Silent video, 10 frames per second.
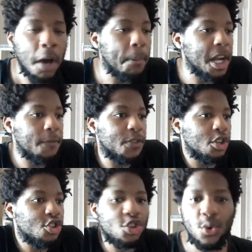but if the
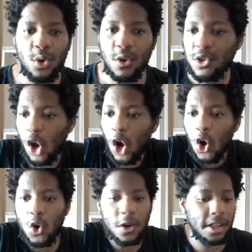shooters
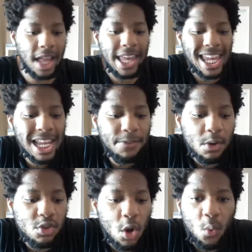aren't if
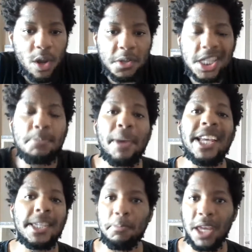there's no real
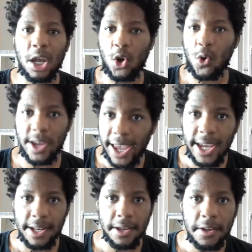space being
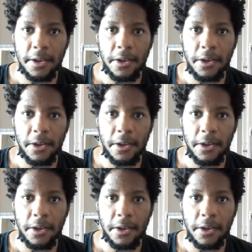created,